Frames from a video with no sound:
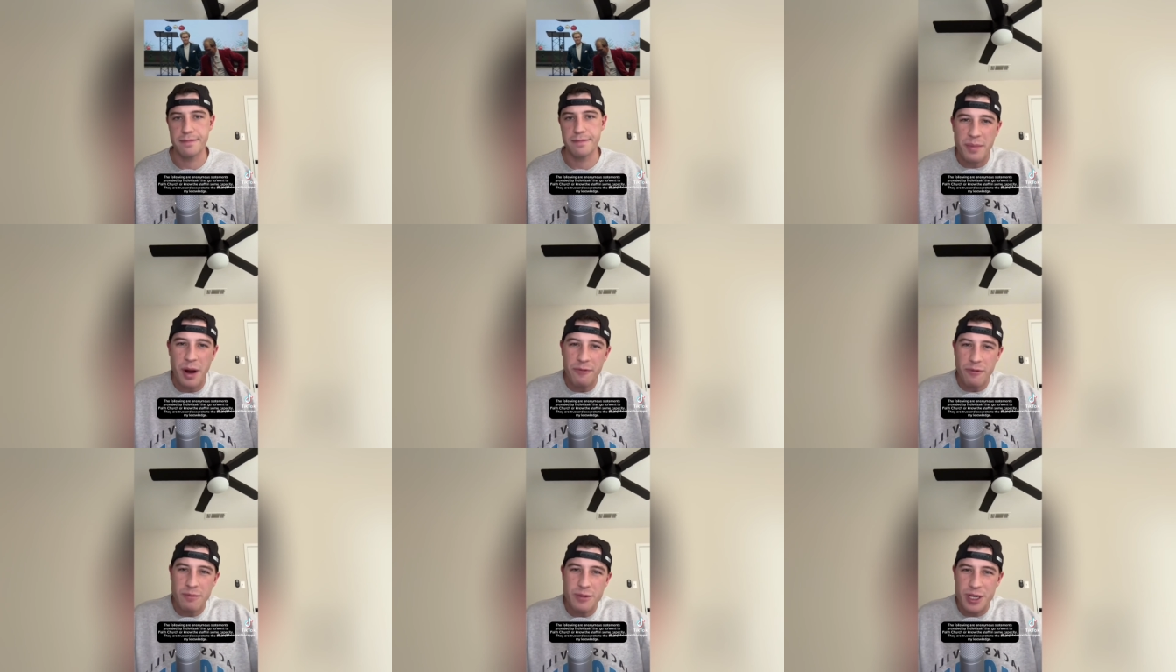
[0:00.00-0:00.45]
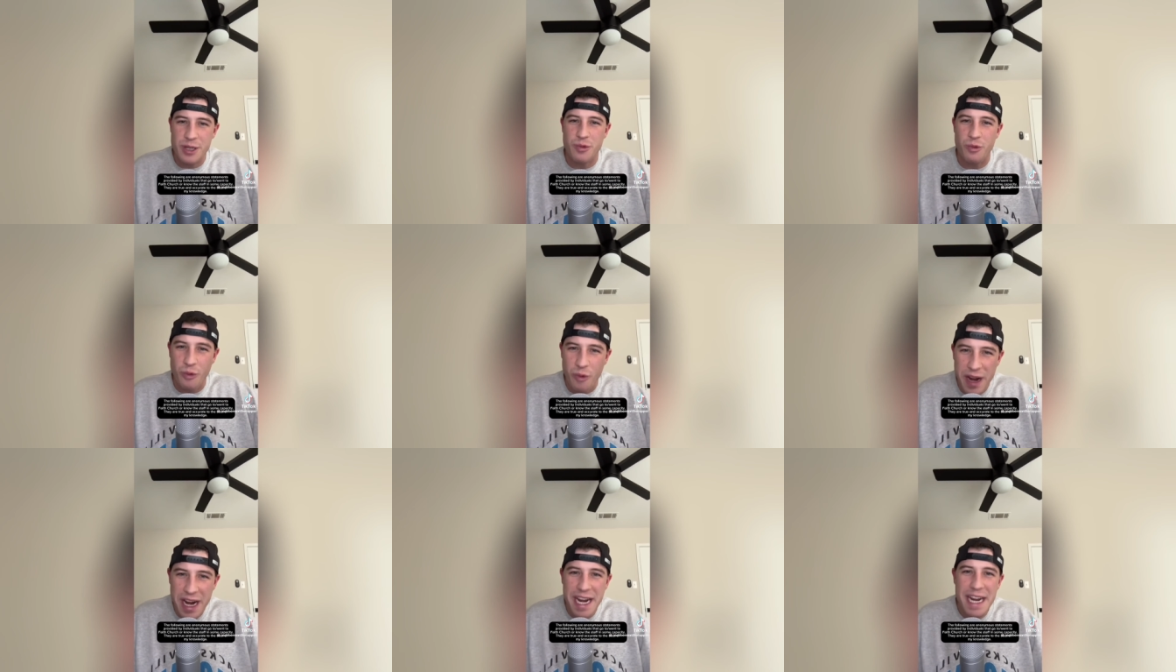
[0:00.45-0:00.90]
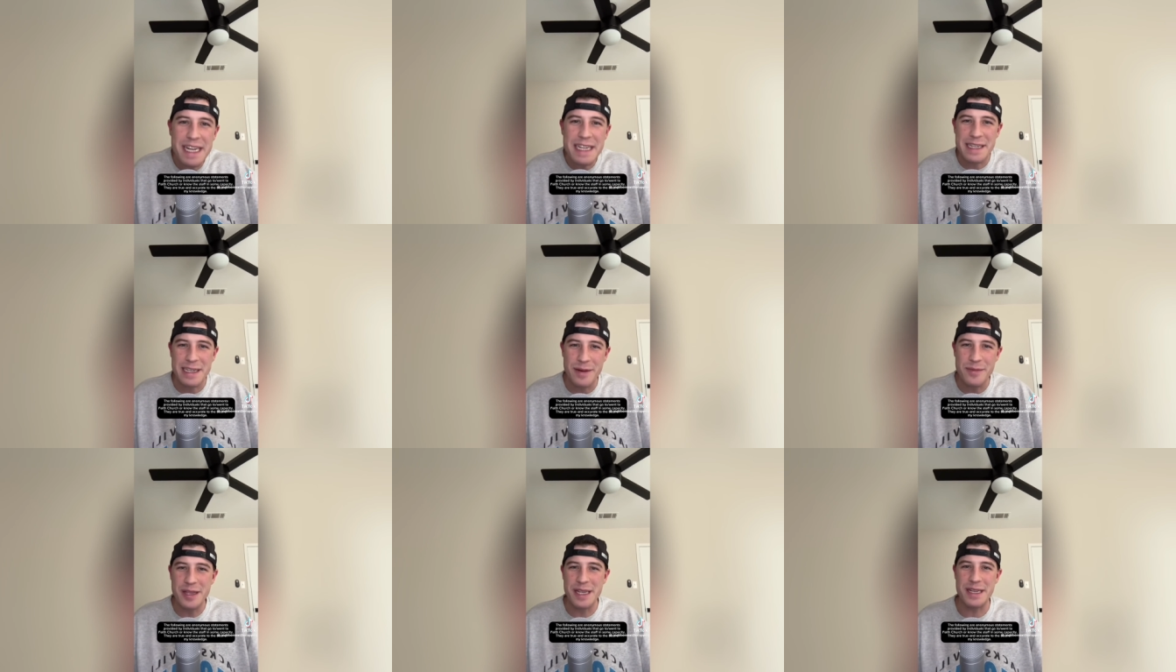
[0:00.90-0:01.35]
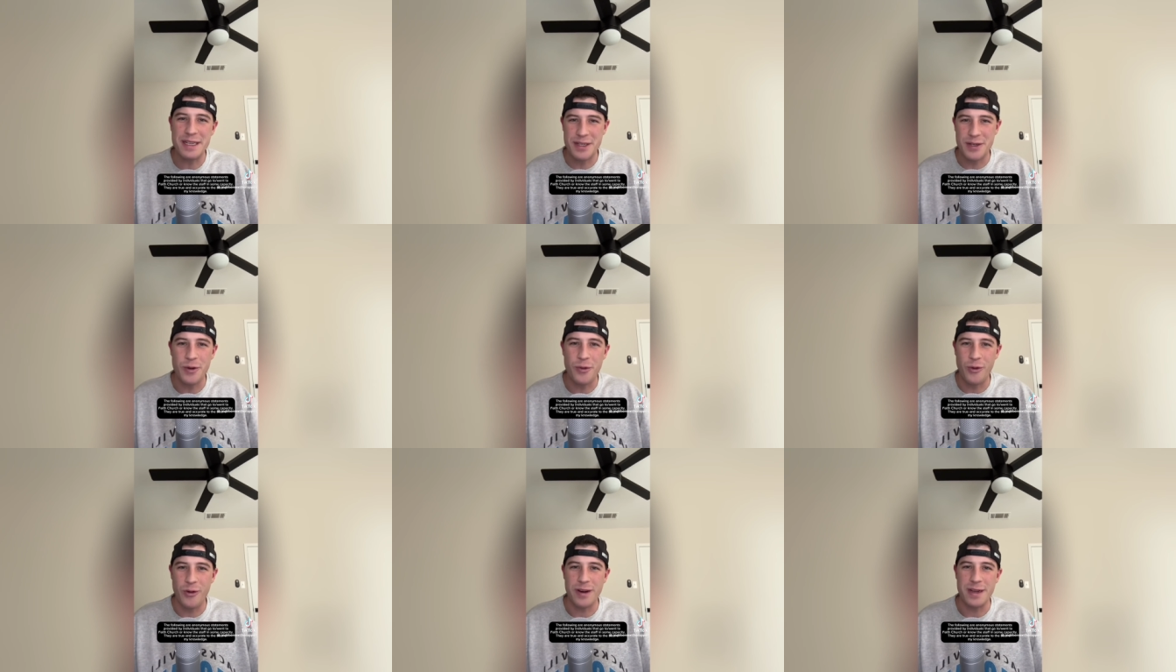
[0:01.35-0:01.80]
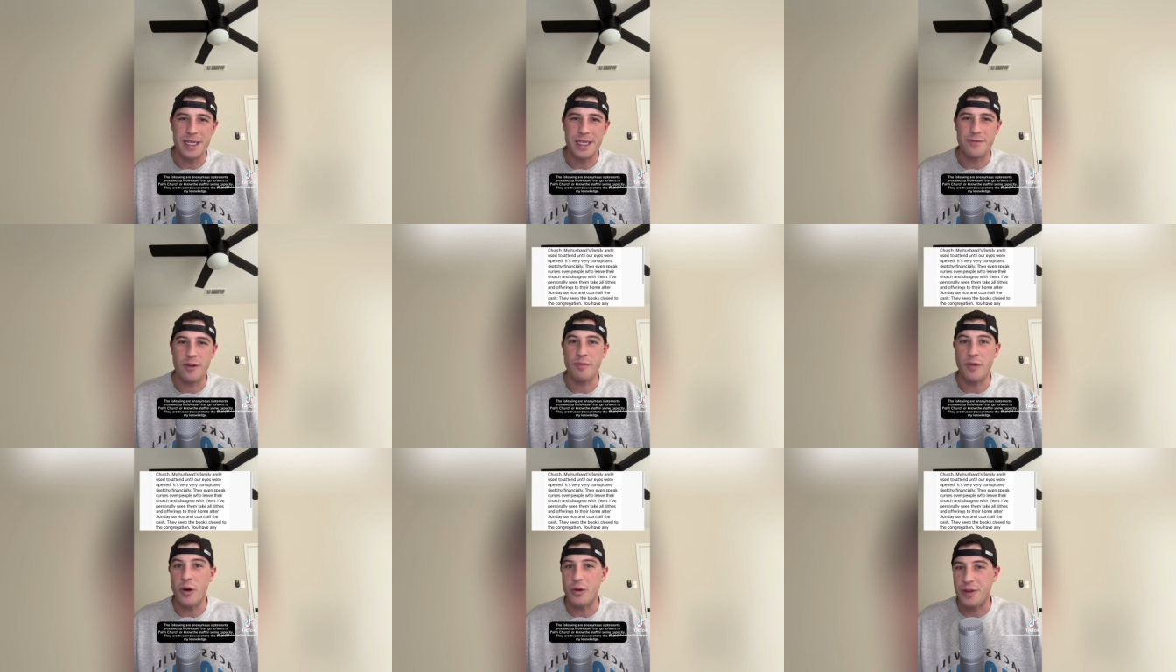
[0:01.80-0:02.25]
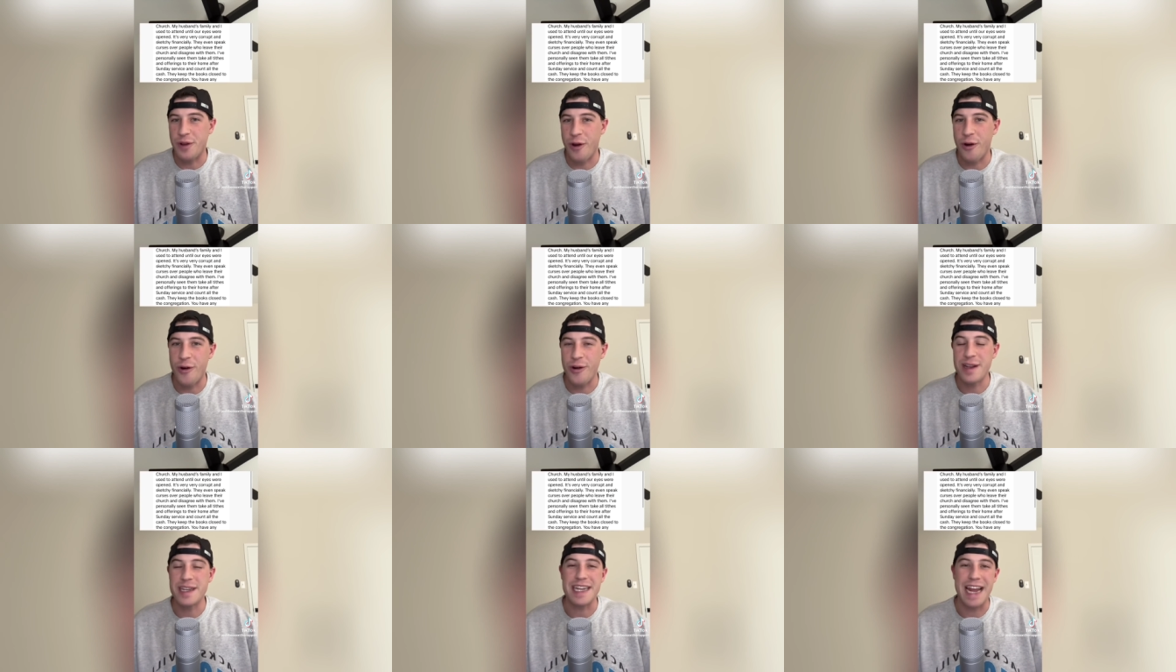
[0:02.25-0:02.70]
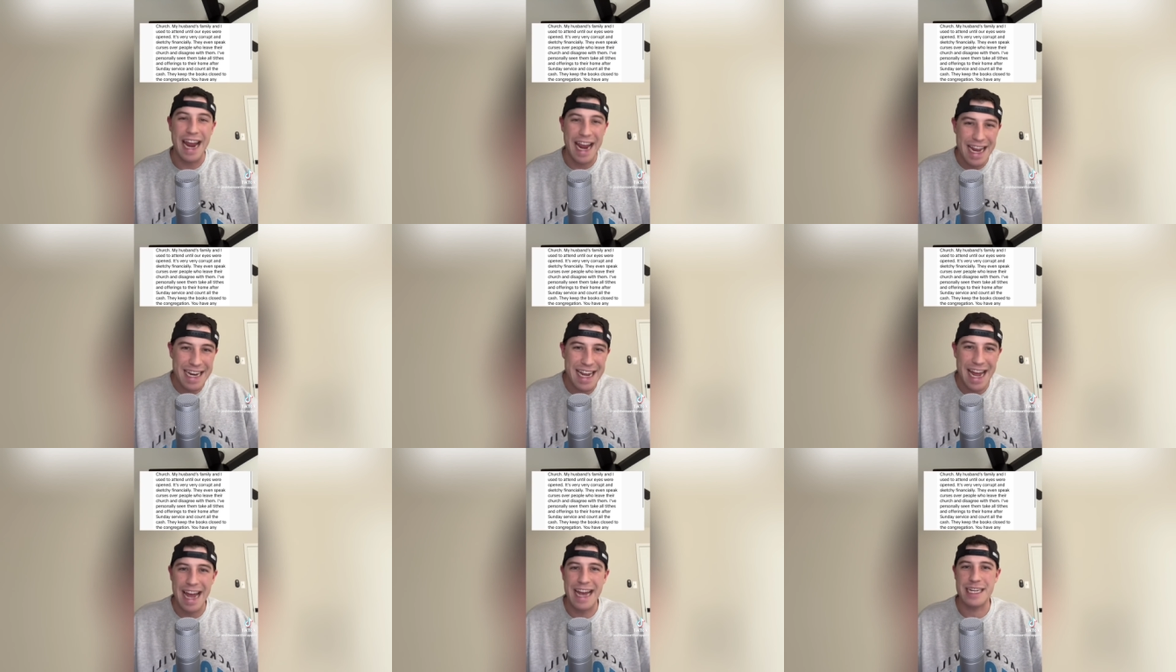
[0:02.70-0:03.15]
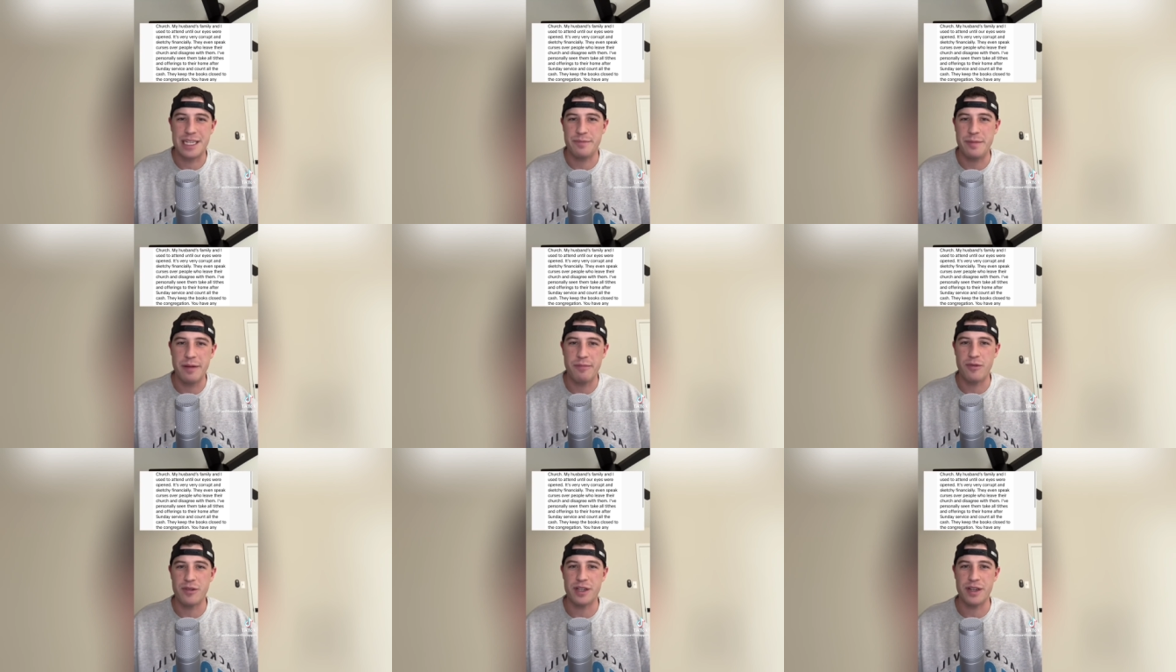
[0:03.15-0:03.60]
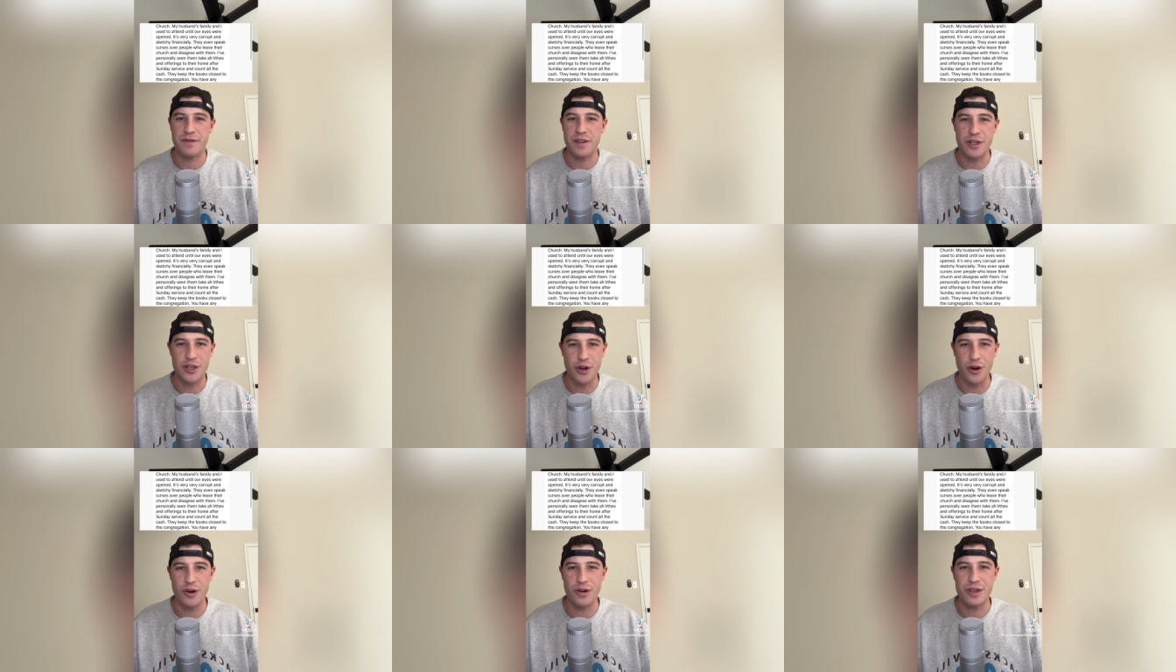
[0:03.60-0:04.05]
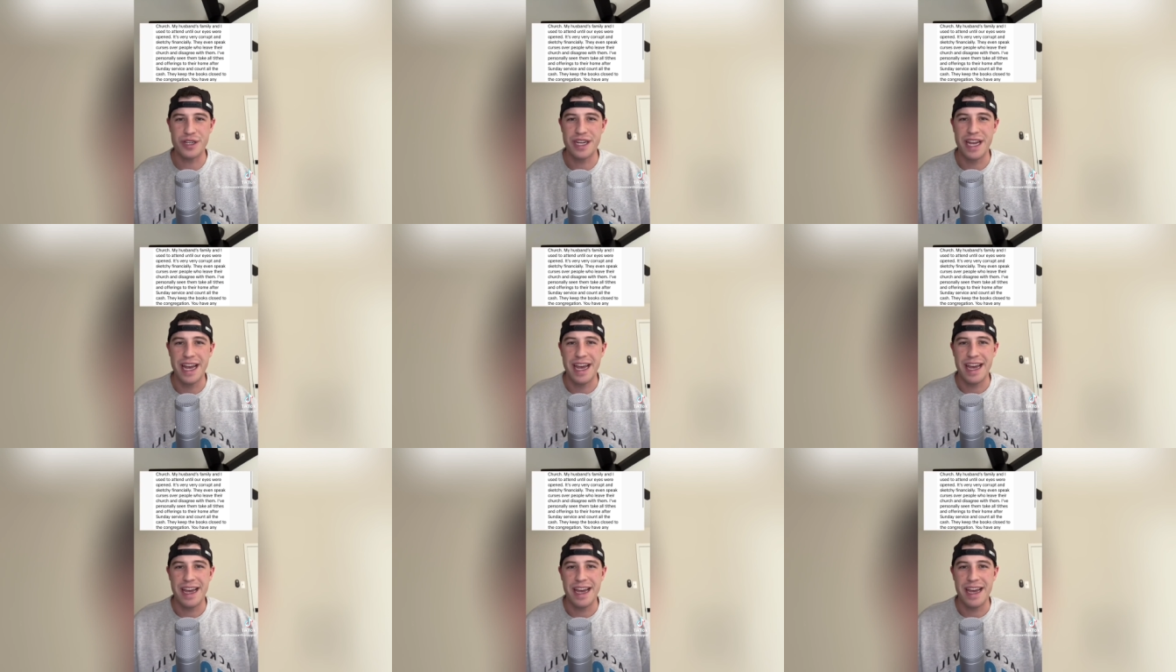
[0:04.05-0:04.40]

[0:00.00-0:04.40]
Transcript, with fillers: But from just reading some of these stories from both current and ex members of the church,